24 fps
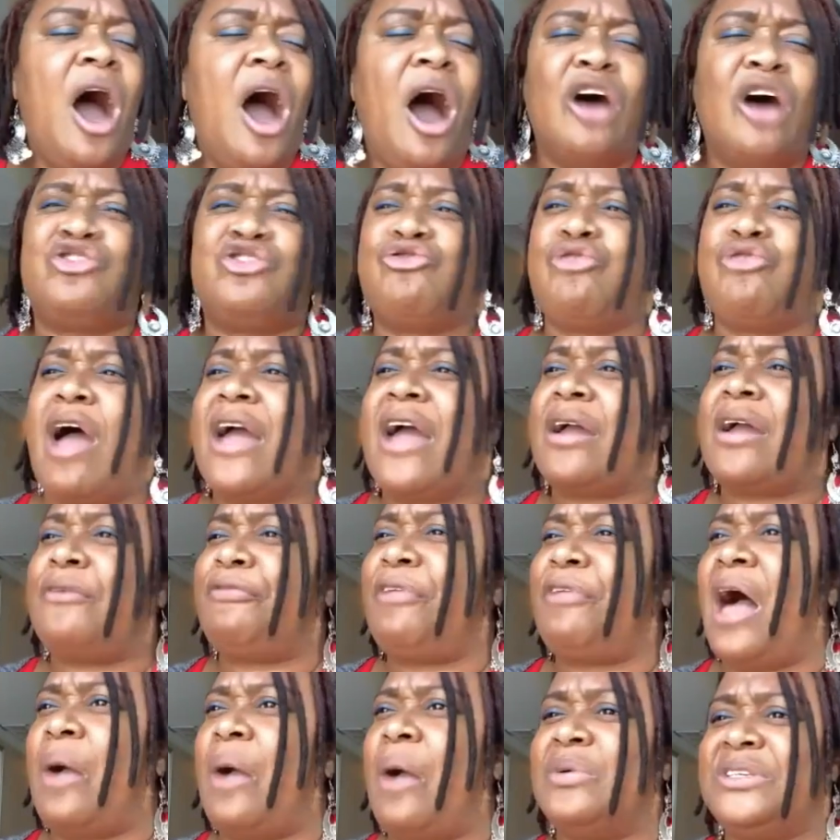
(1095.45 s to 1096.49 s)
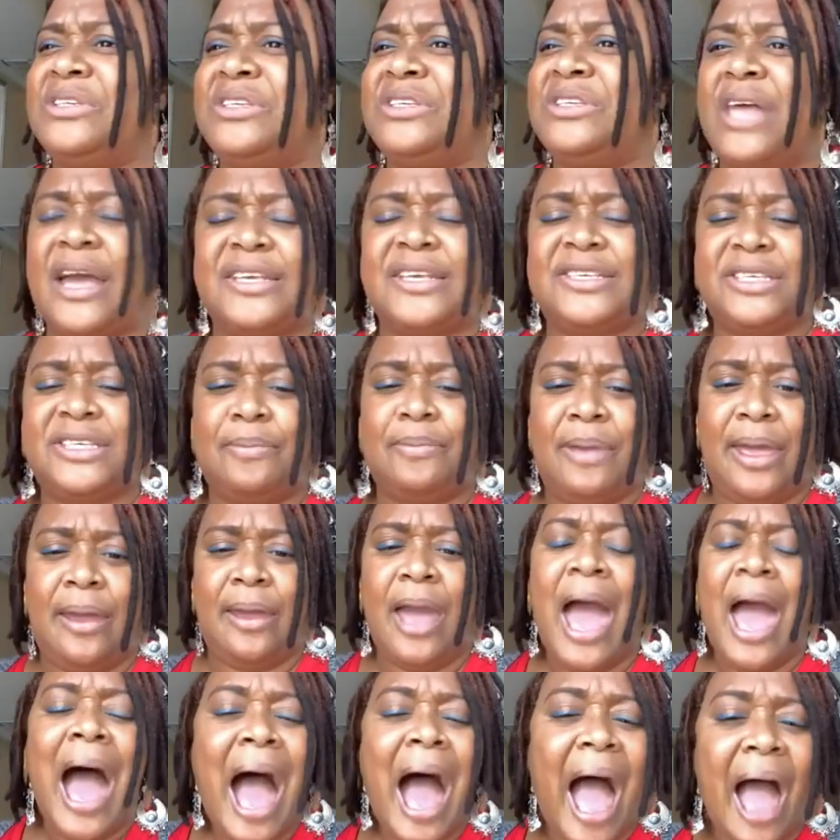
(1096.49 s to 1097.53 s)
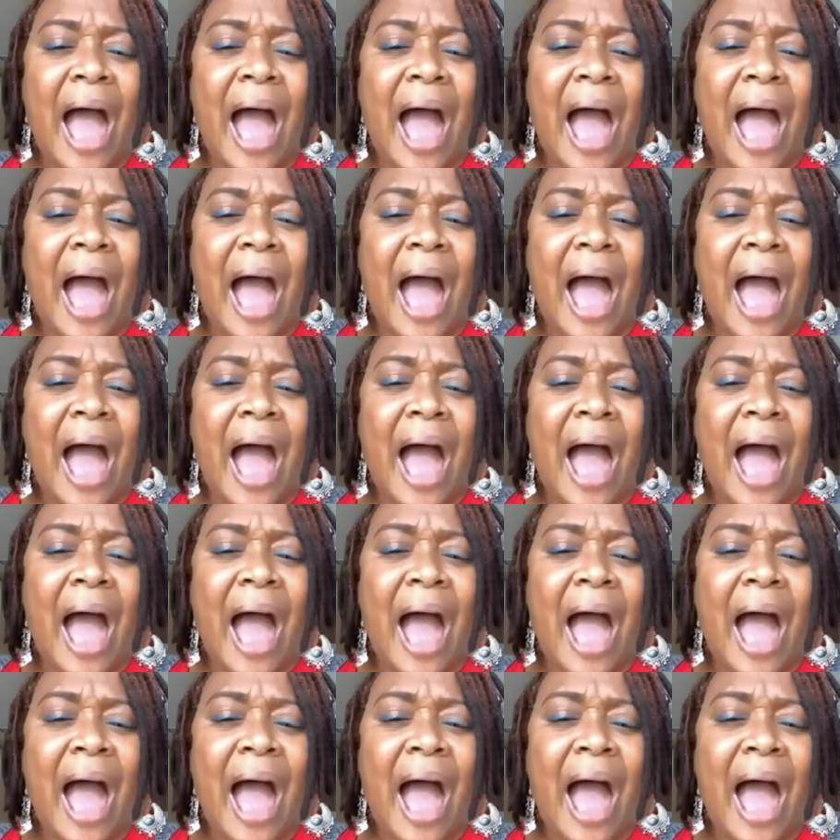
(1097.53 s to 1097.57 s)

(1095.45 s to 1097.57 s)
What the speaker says: A dragonfly was next to me.